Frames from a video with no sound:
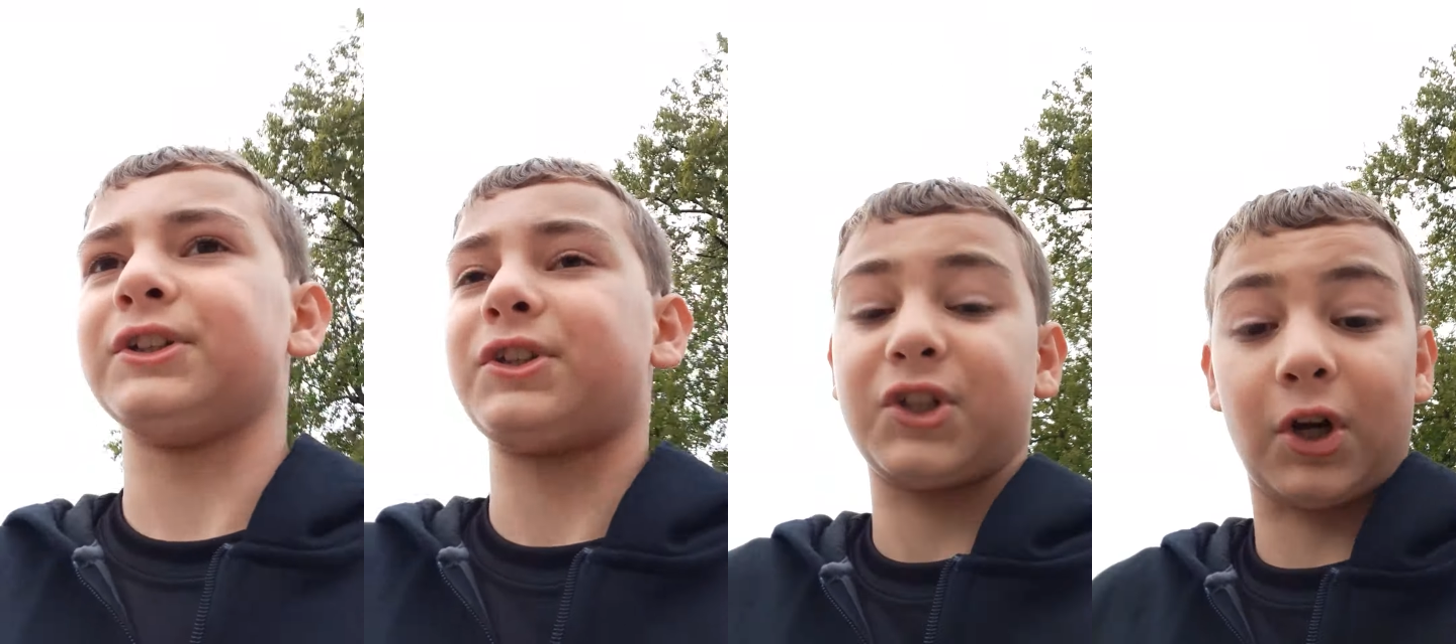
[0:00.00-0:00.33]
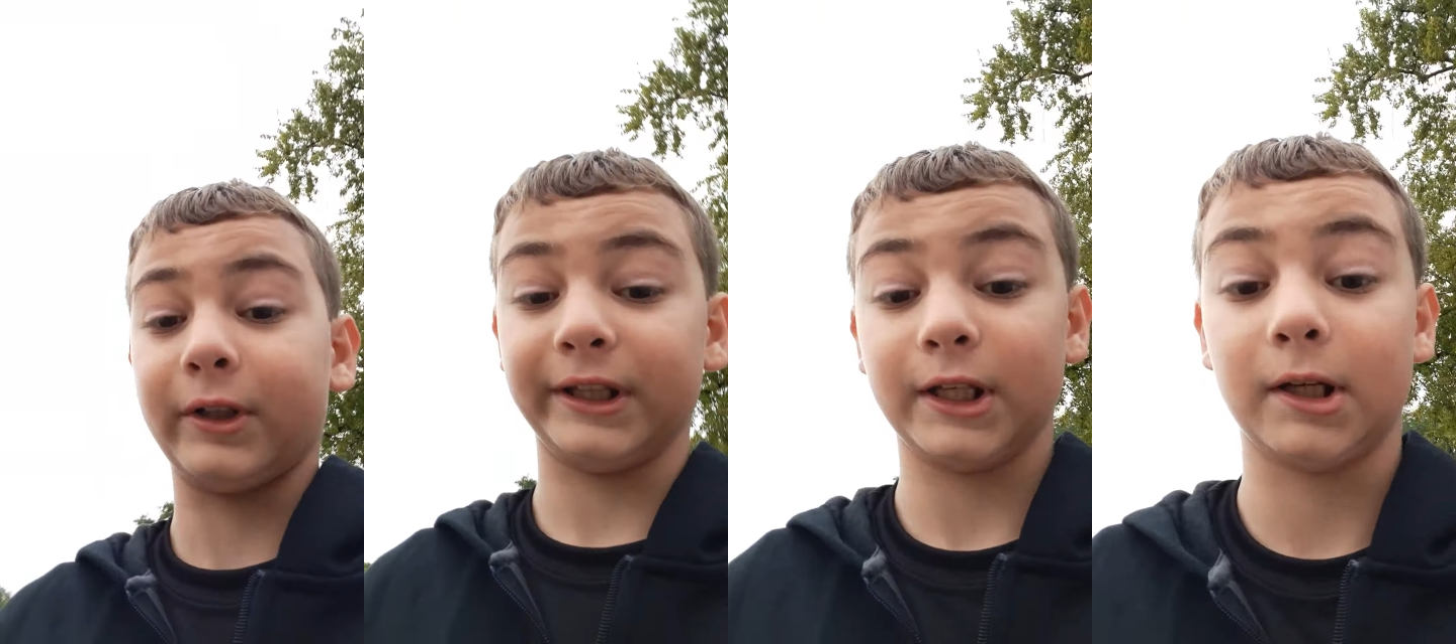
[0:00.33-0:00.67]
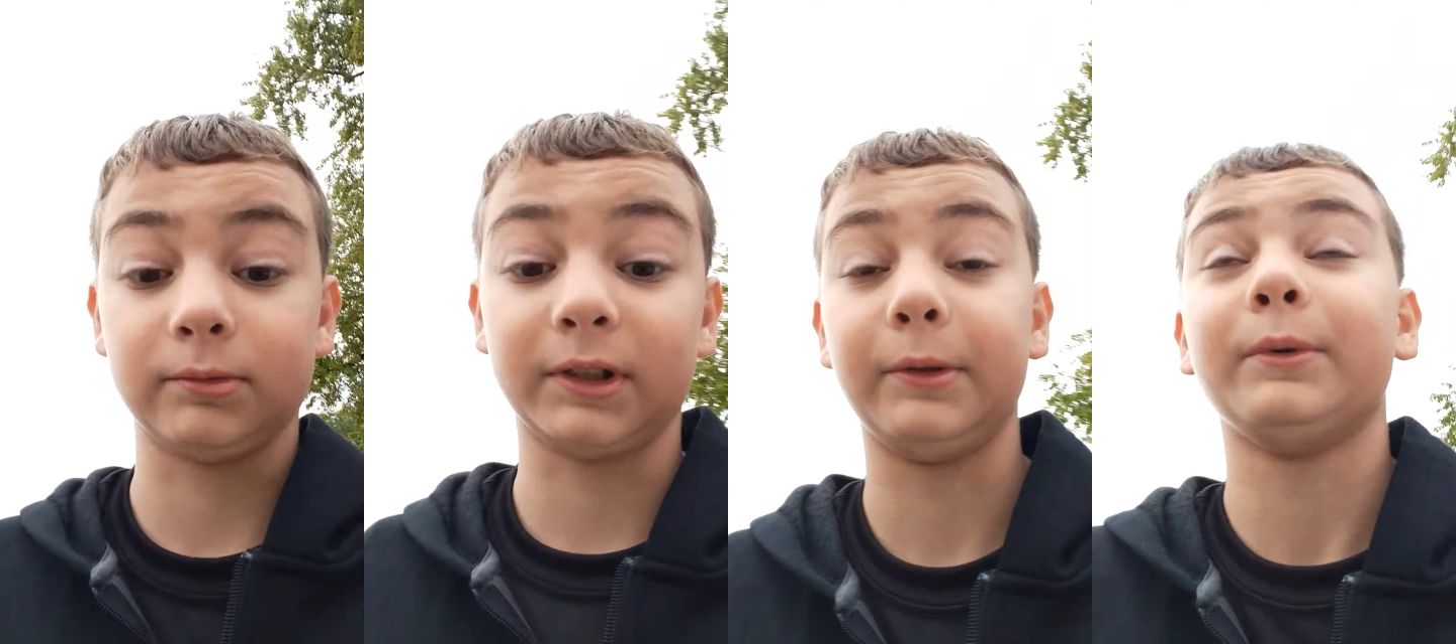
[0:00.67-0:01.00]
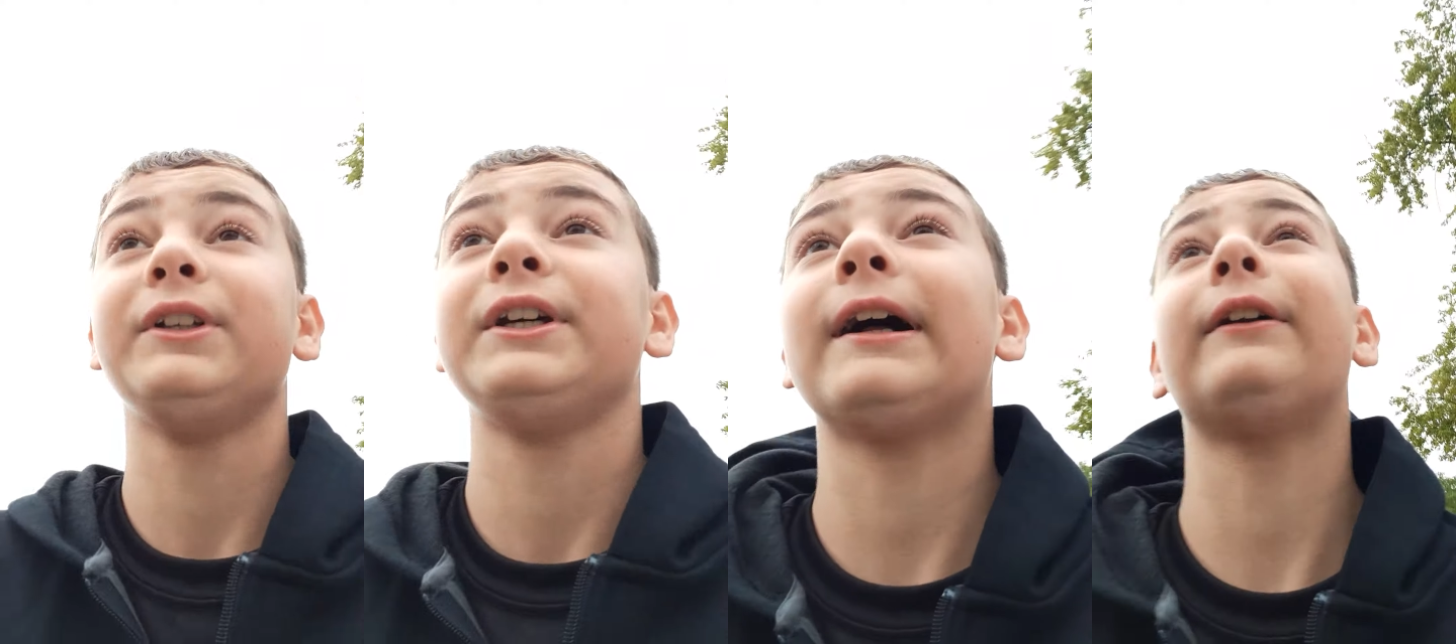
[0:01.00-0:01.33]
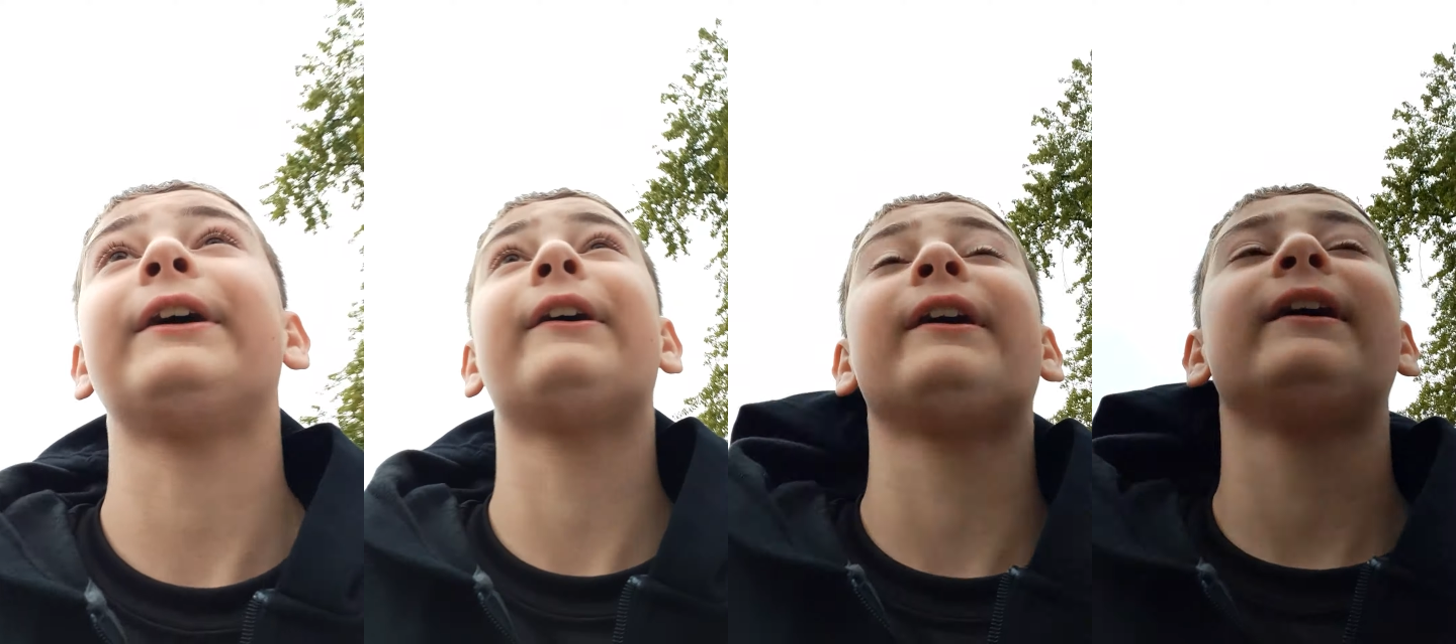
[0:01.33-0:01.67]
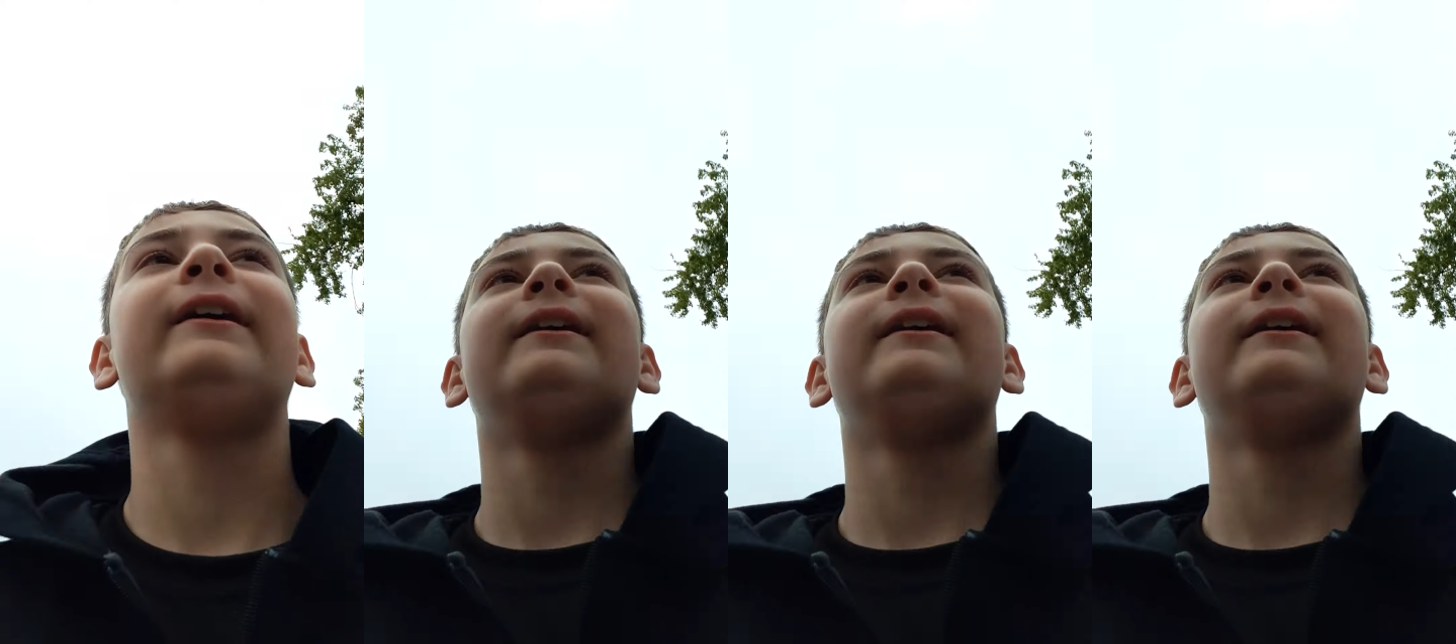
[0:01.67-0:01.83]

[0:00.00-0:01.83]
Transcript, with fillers: It's starting to get really windy out here.